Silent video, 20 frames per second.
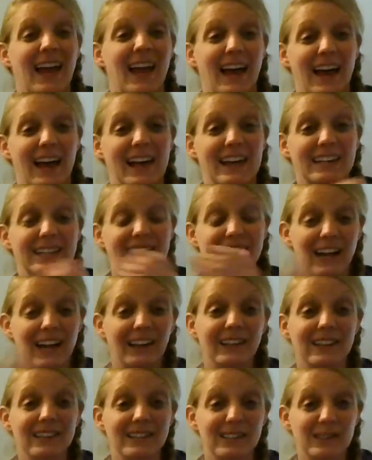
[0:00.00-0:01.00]
and tell
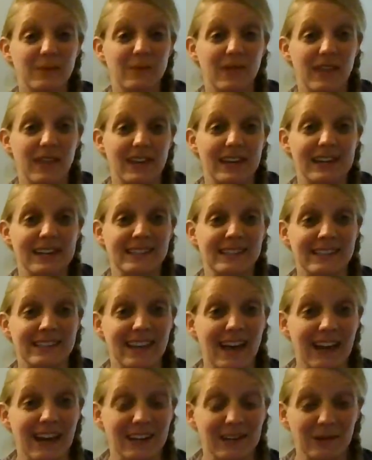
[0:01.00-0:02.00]
us some things
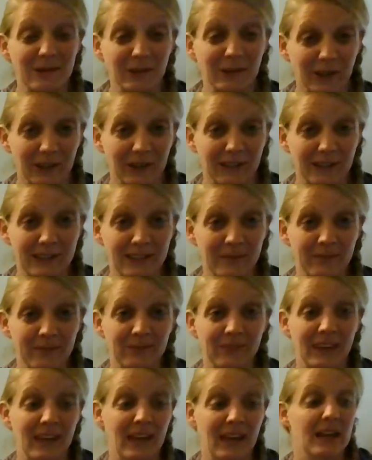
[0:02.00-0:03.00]
that you learned.
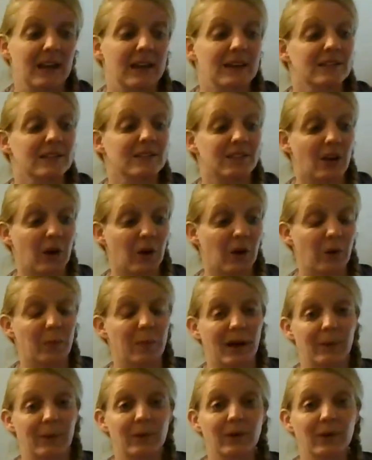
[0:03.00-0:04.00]
So
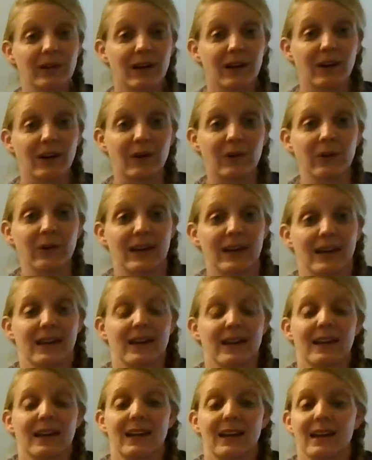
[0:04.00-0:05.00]
PebbleGo
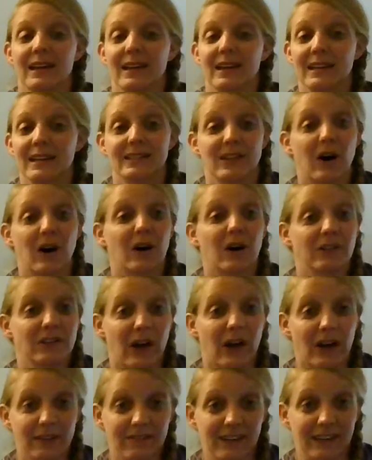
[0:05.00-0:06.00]
is all
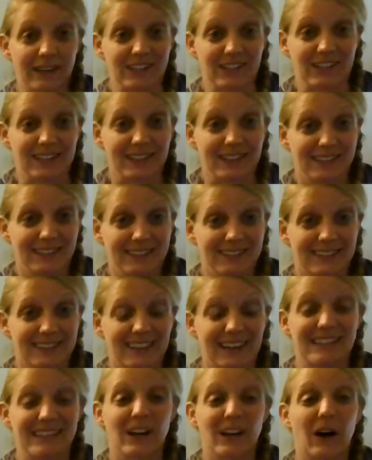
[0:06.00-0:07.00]
nonfiction.
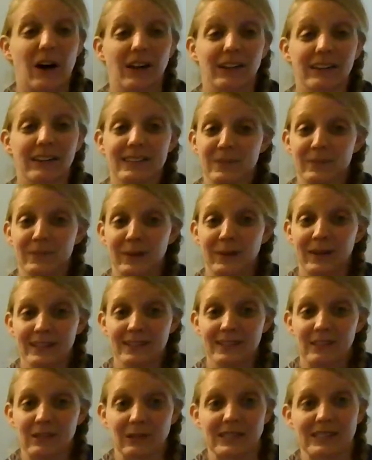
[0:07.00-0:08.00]
It's all
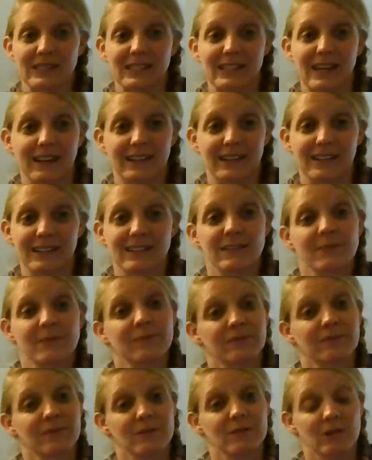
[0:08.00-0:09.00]
expository text.
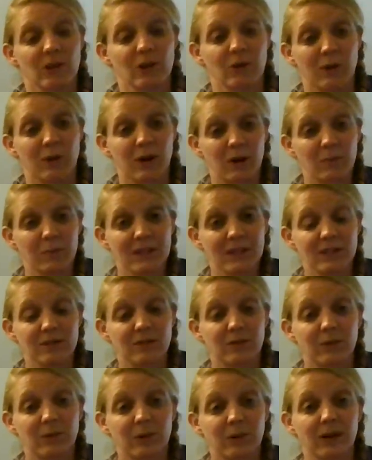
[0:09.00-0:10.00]
So the purpose
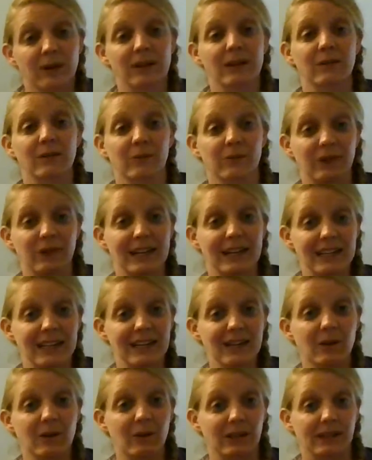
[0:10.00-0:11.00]
for
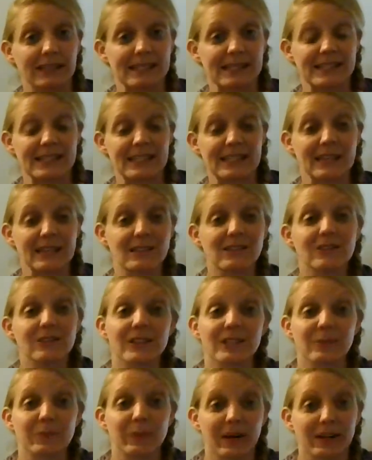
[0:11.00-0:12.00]
reading or listening to
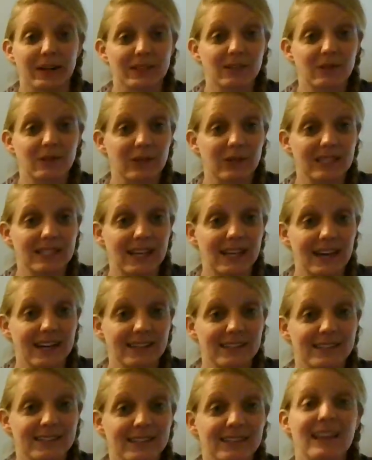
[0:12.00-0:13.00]
expository
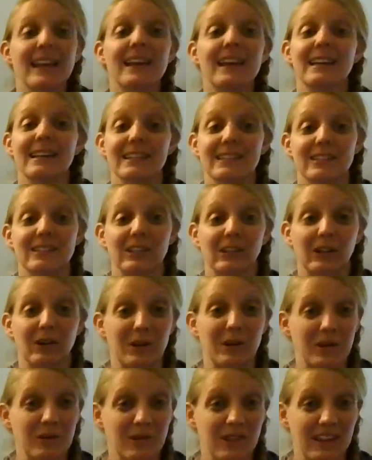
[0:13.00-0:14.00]
text is to learn
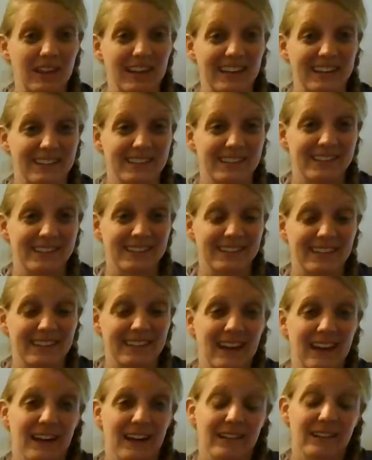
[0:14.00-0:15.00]
new things.
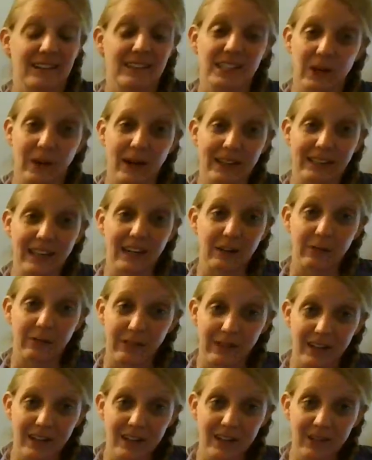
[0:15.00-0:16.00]
So I'd like for
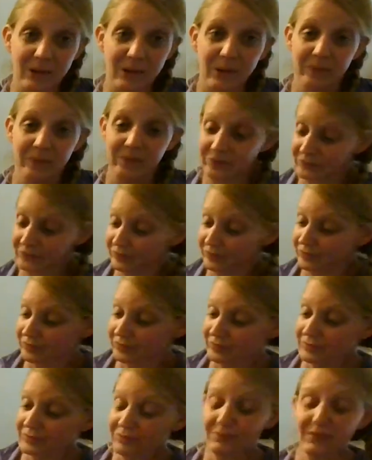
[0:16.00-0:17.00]
you
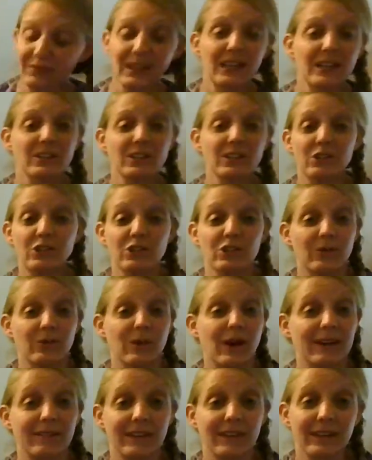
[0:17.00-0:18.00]
to just
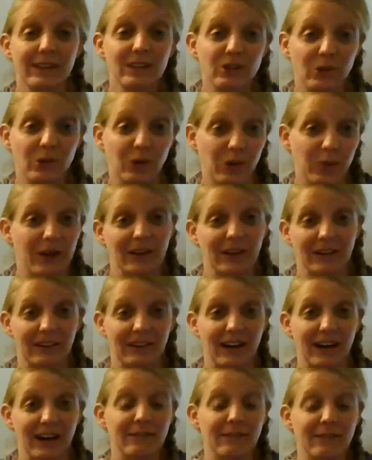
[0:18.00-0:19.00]
write a very short
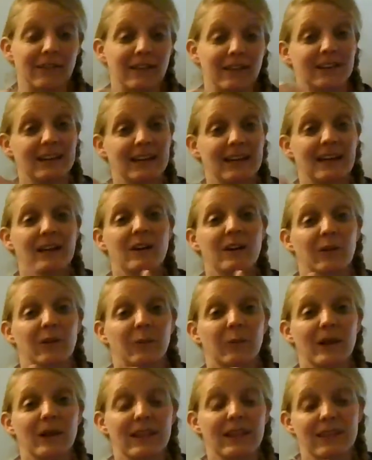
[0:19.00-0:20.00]
paragraph
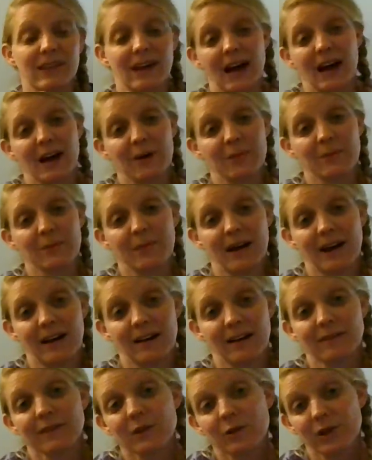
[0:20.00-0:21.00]
with a
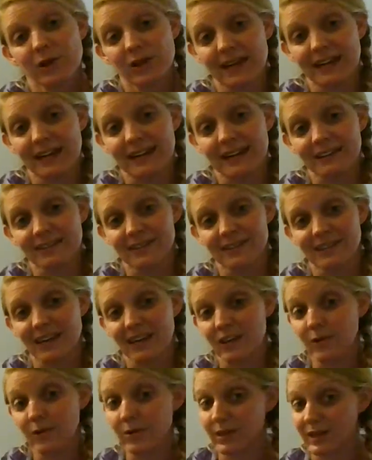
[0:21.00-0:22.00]
few things that
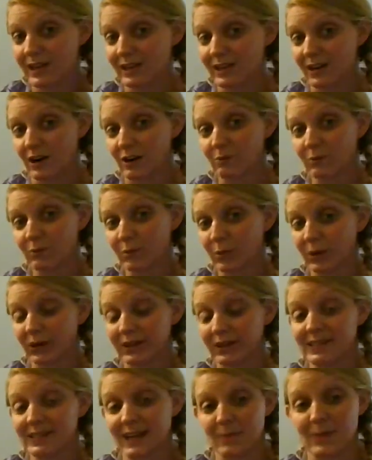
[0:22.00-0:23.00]
you think are
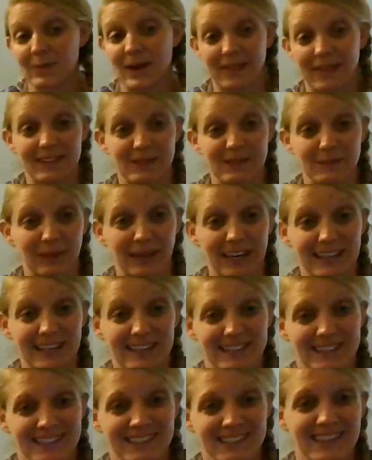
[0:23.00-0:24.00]
important about this
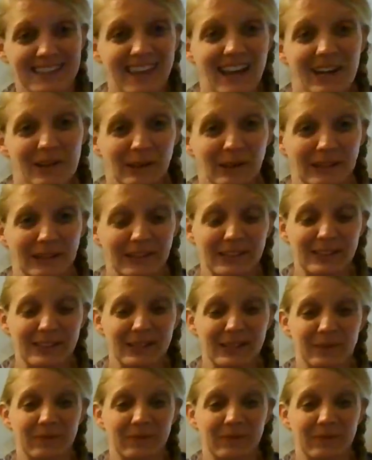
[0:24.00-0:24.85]
place that you learned.